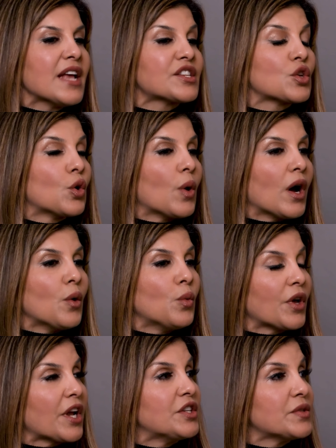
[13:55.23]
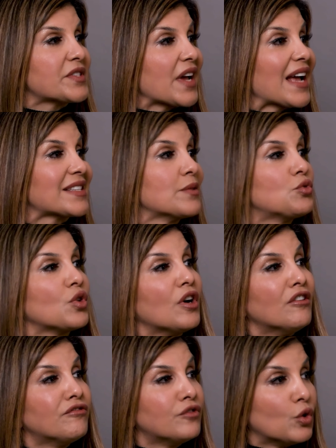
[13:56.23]
So what I do is I ask them to
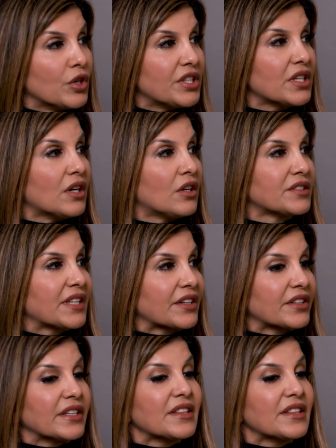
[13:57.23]
avoid all dairy.